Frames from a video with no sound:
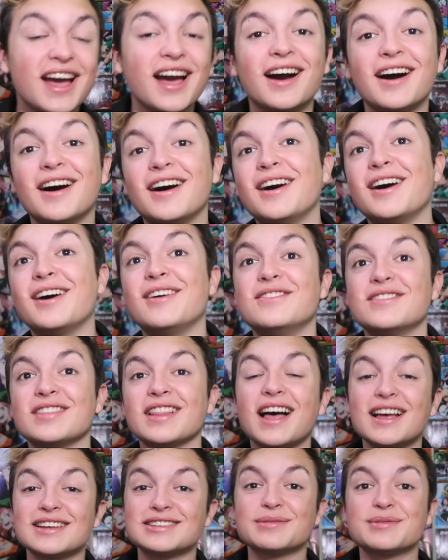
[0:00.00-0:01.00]
Um,
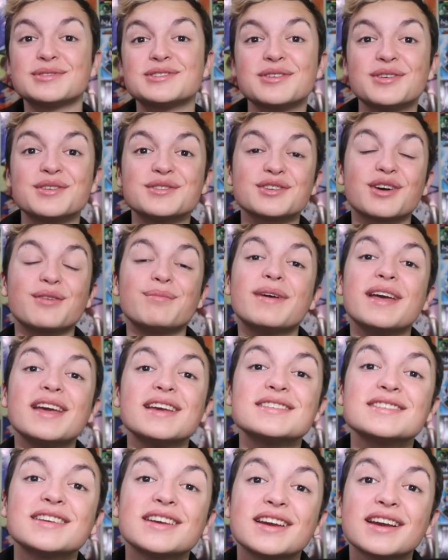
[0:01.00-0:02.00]
last episode was
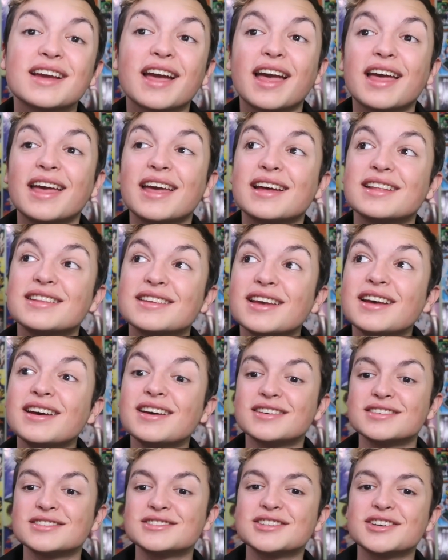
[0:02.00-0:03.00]
amazing. And
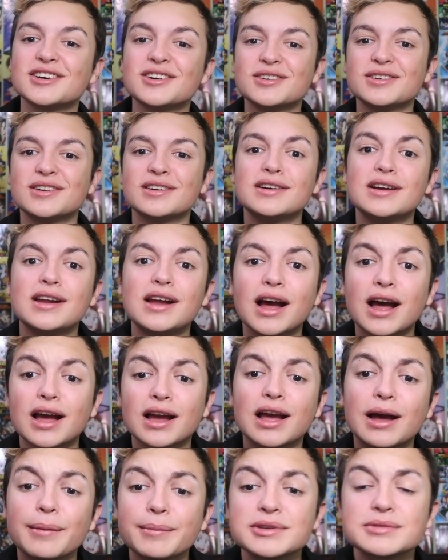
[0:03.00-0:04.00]
yeah, so I
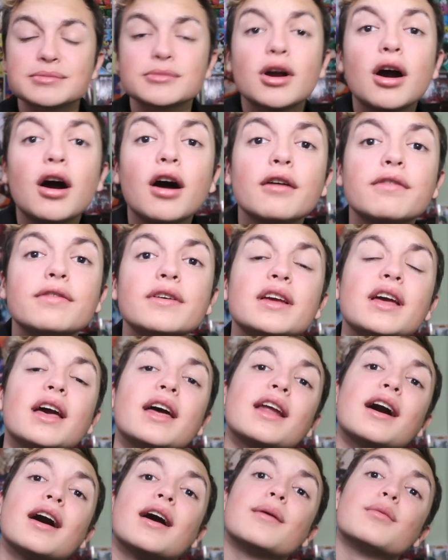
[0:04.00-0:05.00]
got me some coffee
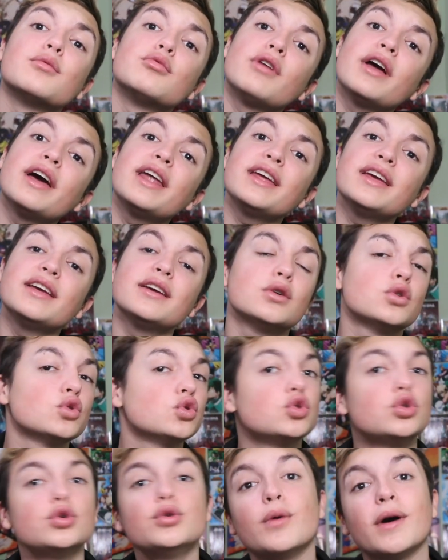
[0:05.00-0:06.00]
and I'm ready
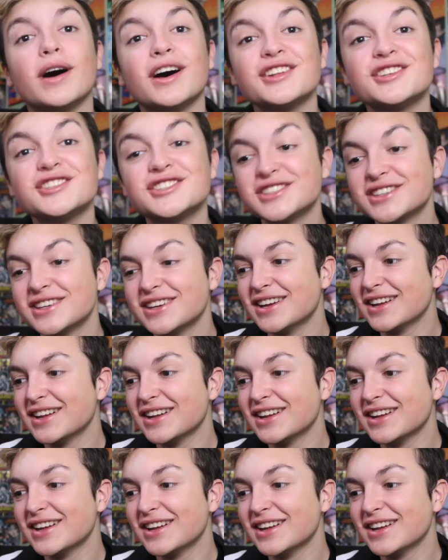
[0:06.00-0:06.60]
to watch.